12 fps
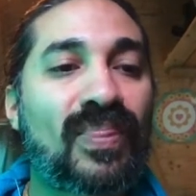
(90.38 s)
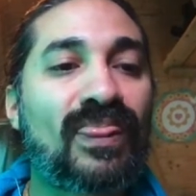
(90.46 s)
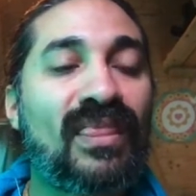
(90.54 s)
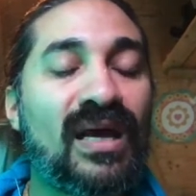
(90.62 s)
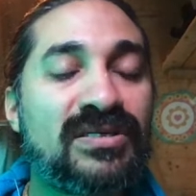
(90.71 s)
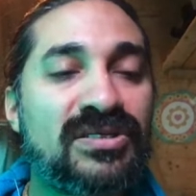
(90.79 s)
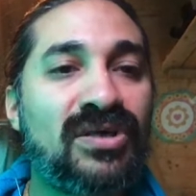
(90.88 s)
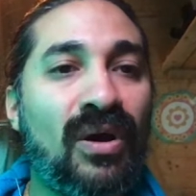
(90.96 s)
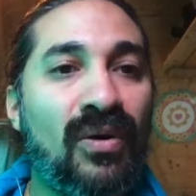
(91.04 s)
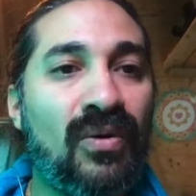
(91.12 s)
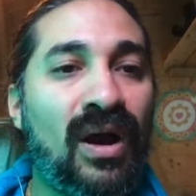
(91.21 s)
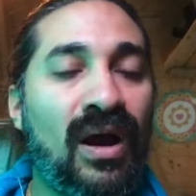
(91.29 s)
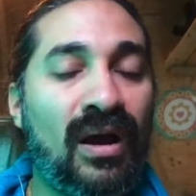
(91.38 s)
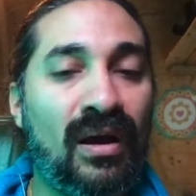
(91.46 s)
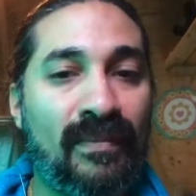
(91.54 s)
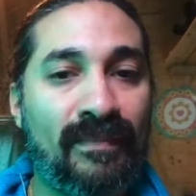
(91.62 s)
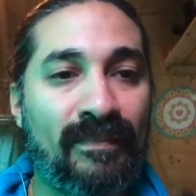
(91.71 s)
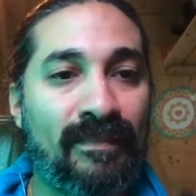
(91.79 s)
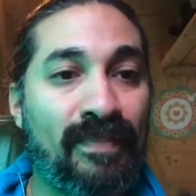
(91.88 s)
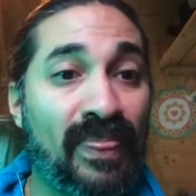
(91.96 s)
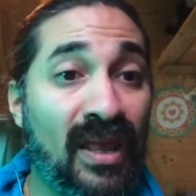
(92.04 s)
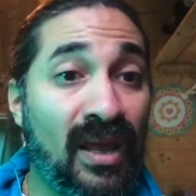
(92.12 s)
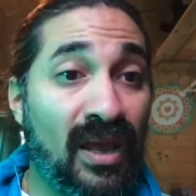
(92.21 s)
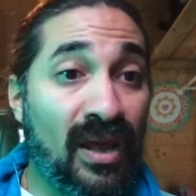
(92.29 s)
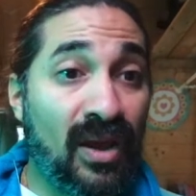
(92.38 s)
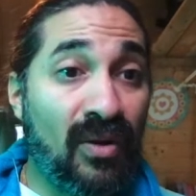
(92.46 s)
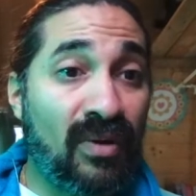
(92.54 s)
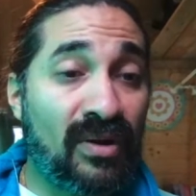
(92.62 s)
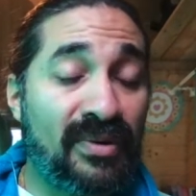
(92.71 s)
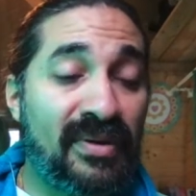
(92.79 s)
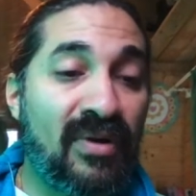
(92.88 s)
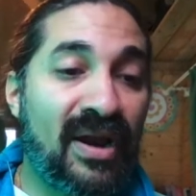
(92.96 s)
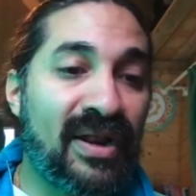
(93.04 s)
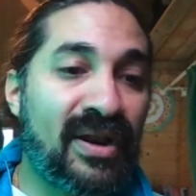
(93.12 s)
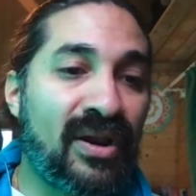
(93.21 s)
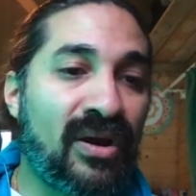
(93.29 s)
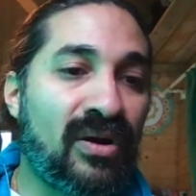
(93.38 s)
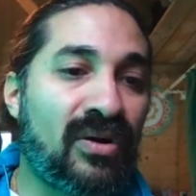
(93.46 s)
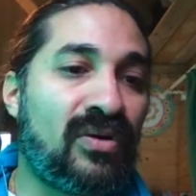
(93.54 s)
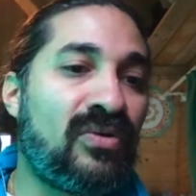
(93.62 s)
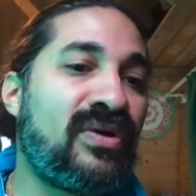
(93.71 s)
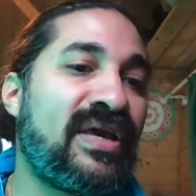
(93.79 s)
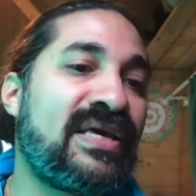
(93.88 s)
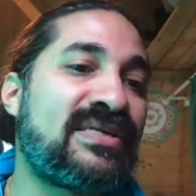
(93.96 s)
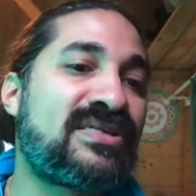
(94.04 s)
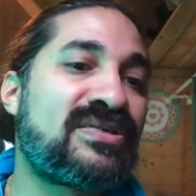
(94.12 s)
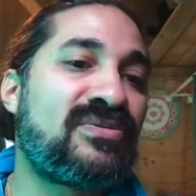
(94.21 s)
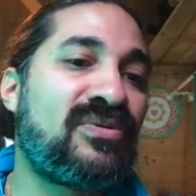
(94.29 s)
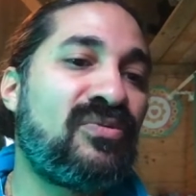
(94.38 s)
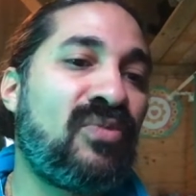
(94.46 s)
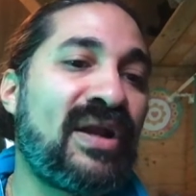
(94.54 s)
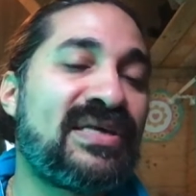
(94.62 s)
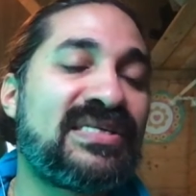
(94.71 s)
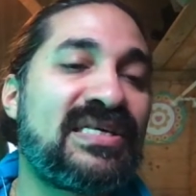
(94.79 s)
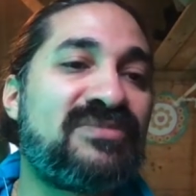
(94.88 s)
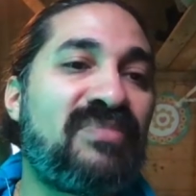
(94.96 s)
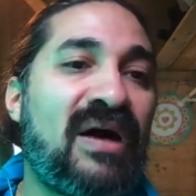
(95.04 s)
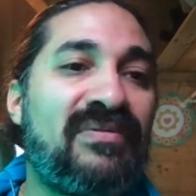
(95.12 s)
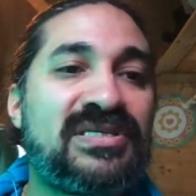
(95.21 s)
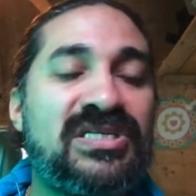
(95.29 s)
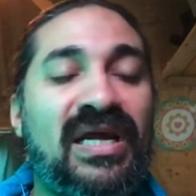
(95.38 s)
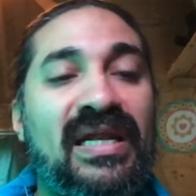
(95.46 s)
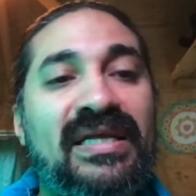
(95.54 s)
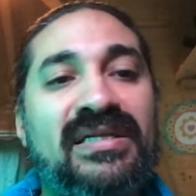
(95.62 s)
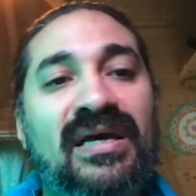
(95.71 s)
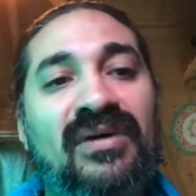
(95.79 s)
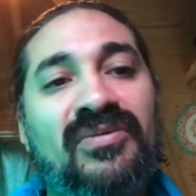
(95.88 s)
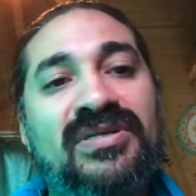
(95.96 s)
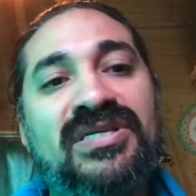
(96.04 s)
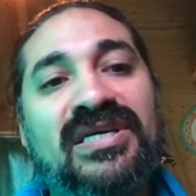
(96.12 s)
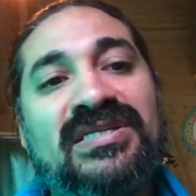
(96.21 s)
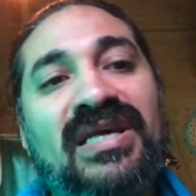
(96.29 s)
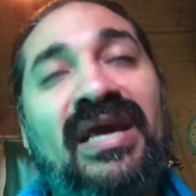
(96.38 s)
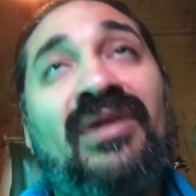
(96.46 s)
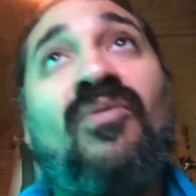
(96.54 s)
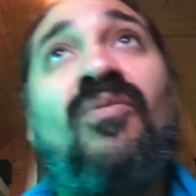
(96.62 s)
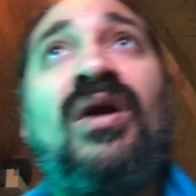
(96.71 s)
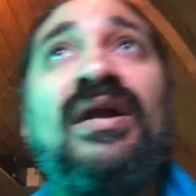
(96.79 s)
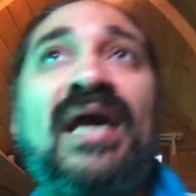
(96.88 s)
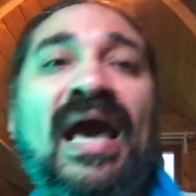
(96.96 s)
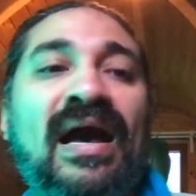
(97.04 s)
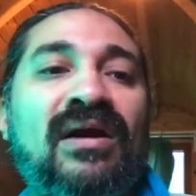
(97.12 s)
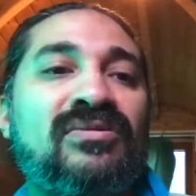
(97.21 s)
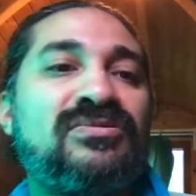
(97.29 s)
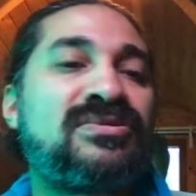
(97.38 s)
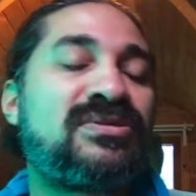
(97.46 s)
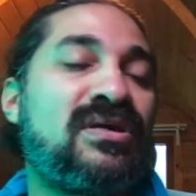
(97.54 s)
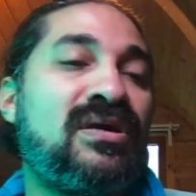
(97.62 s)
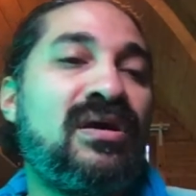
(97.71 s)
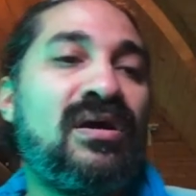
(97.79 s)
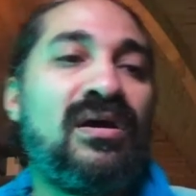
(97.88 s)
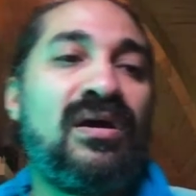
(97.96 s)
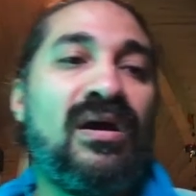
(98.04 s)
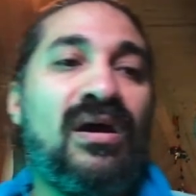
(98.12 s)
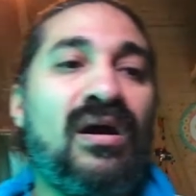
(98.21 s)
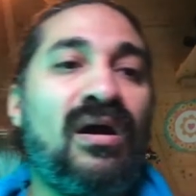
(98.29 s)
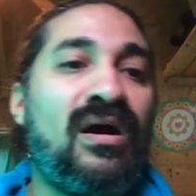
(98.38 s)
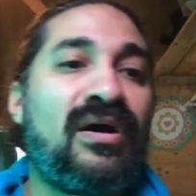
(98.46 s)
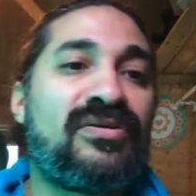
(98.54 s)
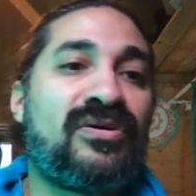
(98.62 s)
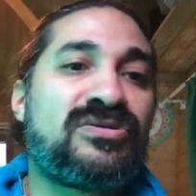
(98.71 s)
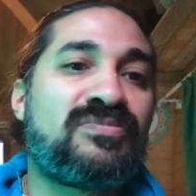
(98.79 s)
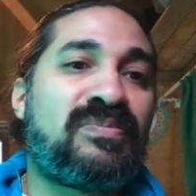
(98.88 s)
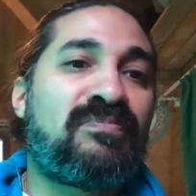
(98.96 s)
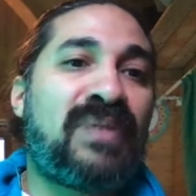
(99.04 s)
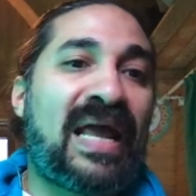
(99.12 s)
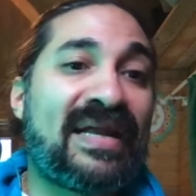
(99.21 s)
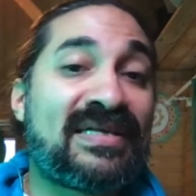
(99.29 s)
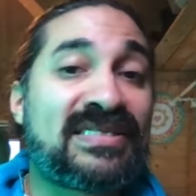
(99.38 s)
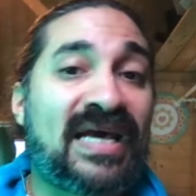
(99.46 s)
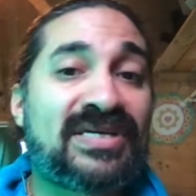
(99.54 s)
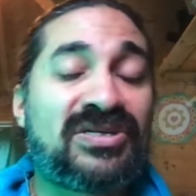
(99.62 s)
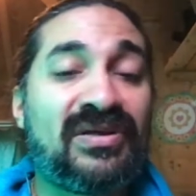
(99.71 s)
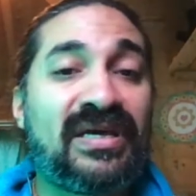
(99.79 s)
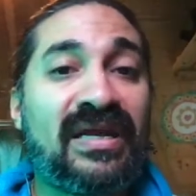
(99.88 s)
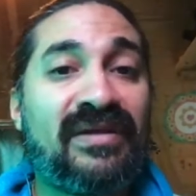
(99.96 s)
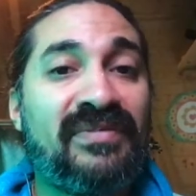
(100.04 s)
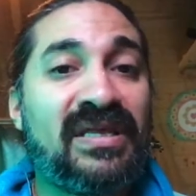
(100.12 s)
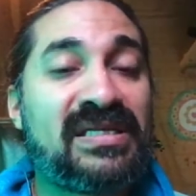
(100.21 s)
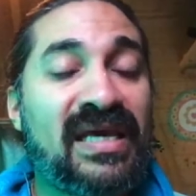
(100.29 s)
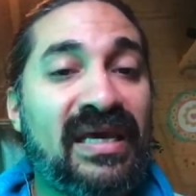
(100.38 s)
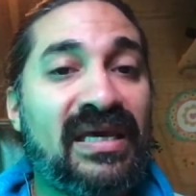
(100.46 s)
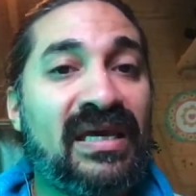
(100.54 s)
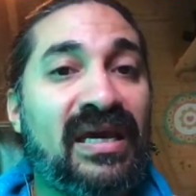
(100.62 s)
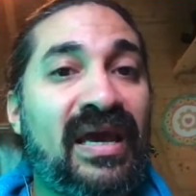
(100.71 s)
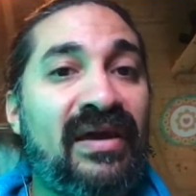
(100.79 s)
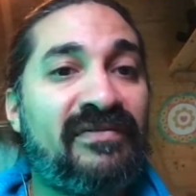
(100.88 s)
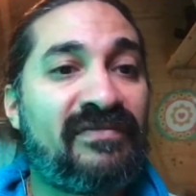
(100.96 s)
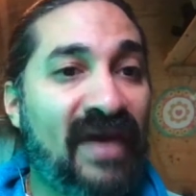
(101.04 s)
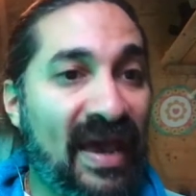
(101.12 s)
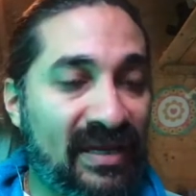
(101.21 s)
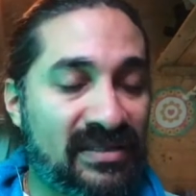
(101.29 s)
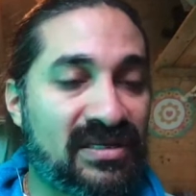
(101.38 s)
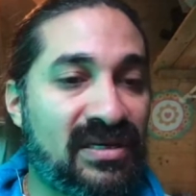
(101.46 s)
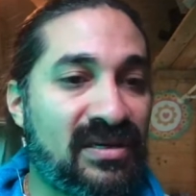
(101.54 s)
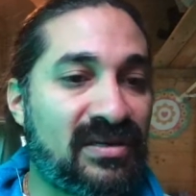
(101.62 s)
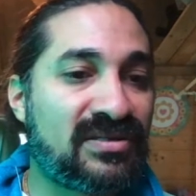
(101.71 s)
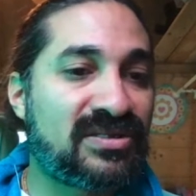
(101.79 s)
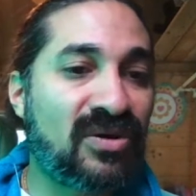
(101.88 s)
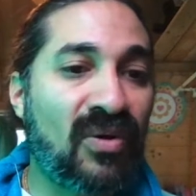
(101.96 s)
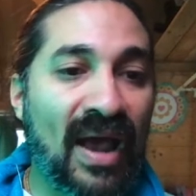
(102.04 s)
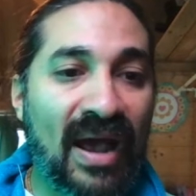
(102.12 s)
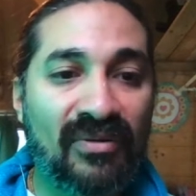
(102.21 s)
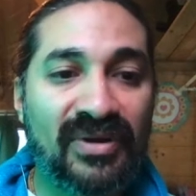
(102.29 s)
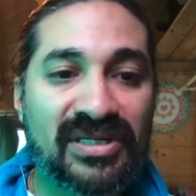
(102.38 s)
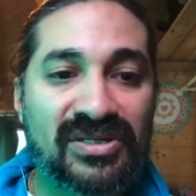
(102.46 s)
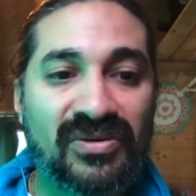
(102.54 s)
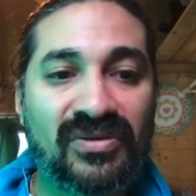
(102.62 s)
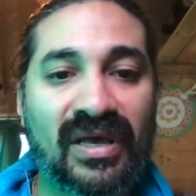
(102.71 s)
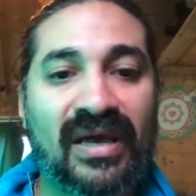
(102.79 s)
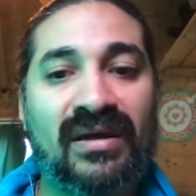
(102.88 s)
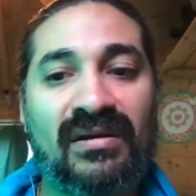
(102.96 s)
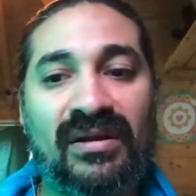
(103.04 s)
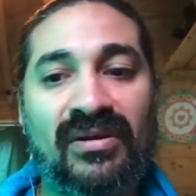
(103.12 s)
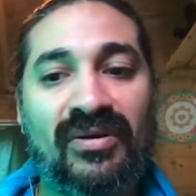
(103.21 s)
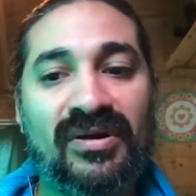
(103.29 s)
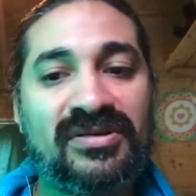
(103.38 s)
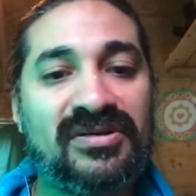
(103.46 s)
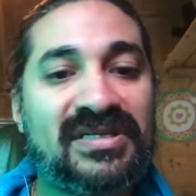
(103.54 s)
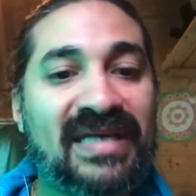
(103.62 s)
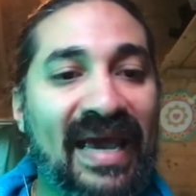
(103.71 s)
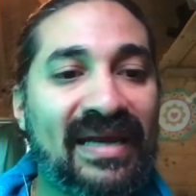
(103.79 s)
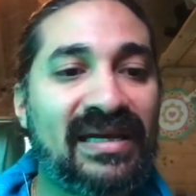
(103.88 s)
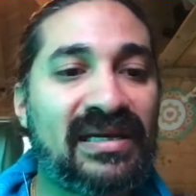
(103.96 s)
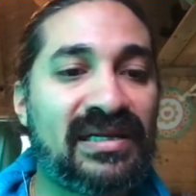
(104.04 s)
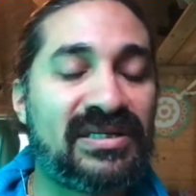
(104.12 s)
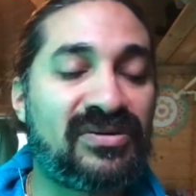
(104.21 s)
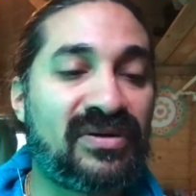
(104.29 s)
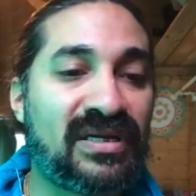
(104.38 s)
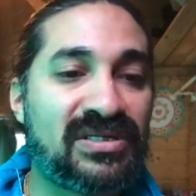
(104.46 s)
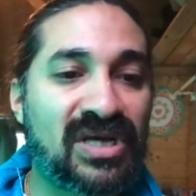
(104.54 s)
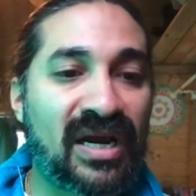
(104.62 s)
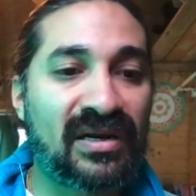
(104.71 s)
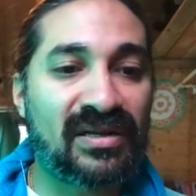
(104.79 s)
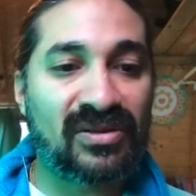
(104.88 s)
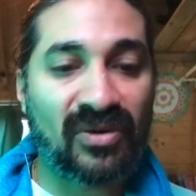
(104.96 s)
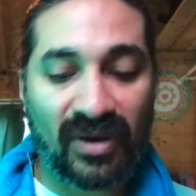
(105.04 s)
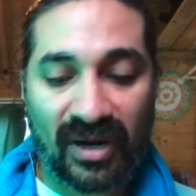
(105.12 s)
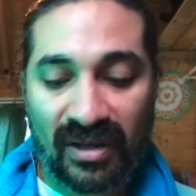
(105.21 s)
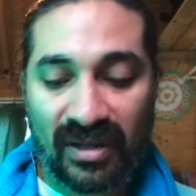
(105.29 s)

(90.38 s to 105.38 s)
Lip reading: So what we want to know is what is his Bhava Chalita, which is in what house are those planets actually going to be taking effect. So how we do that, in order to technically do it in Jagannatha Hora,